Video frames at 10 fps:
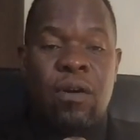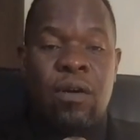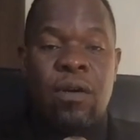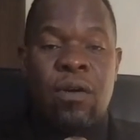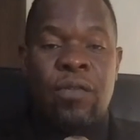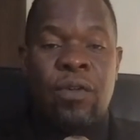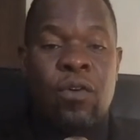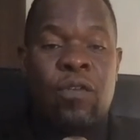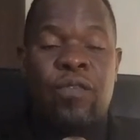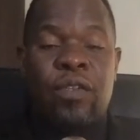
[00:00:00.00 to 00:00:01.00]
uh, of uh, the
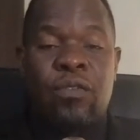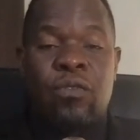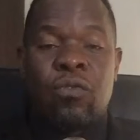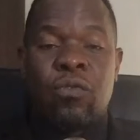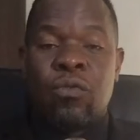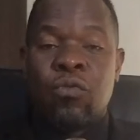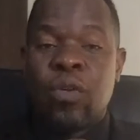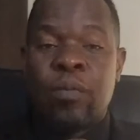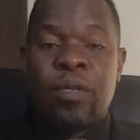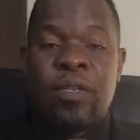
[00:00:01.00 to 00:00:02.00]
conflict to do
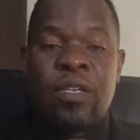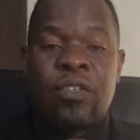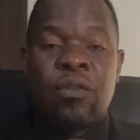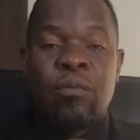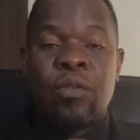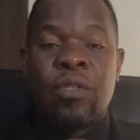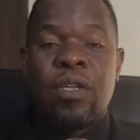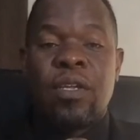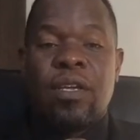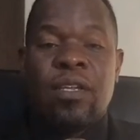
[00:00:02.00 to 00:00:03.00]
a mediation, but
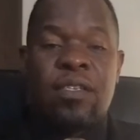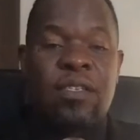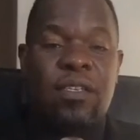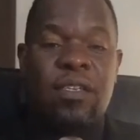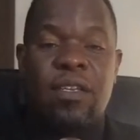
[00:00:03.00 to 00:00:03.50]
it's